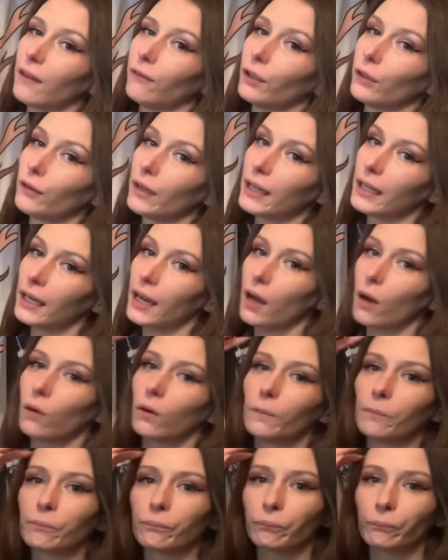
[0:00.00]
right now.
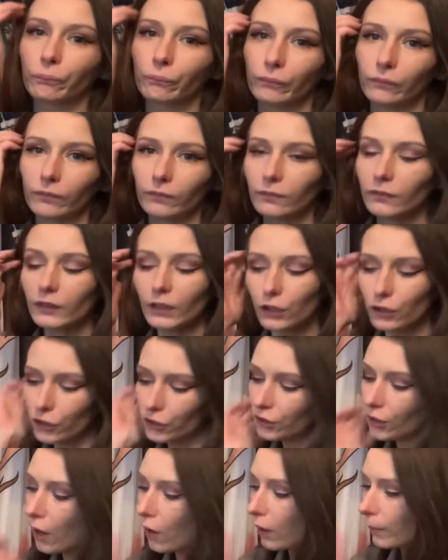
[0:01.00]

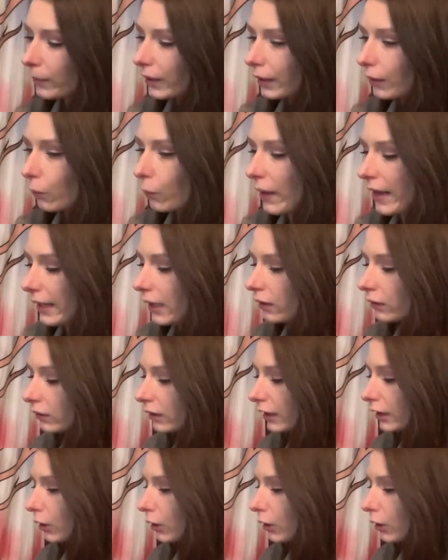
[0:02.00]
So I'm gonna wait a little